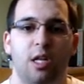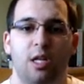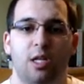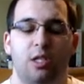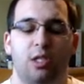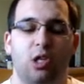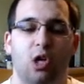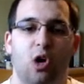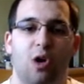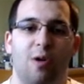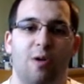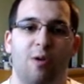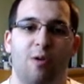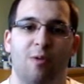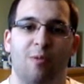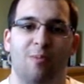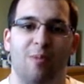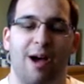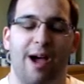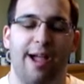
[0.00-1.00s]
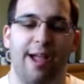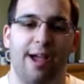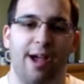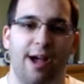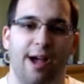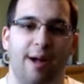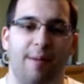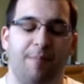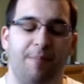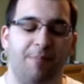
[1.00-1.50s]
So my
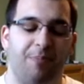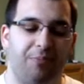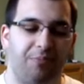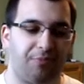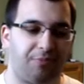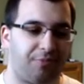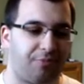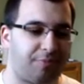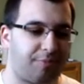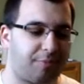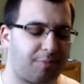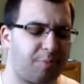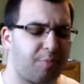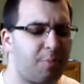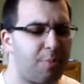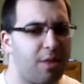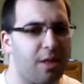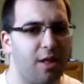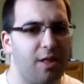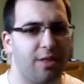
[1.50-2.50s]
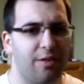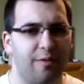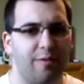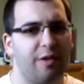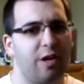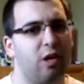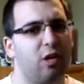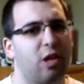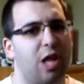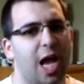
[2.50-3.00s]
um, the
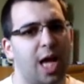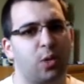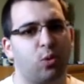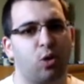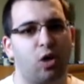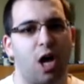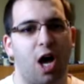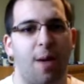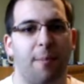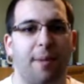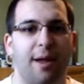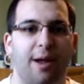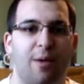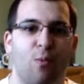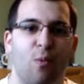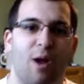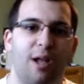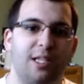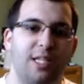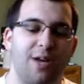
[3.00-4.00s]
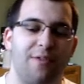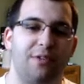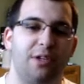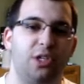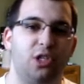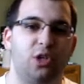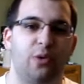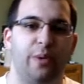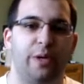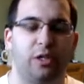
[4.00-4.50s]
video logs will come like once every
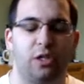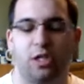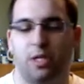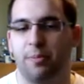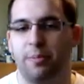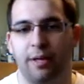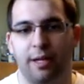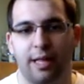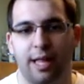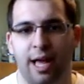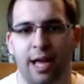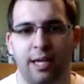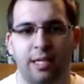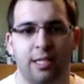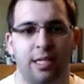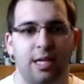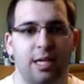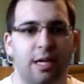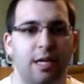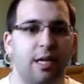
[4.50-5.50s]
two weeks or something like that.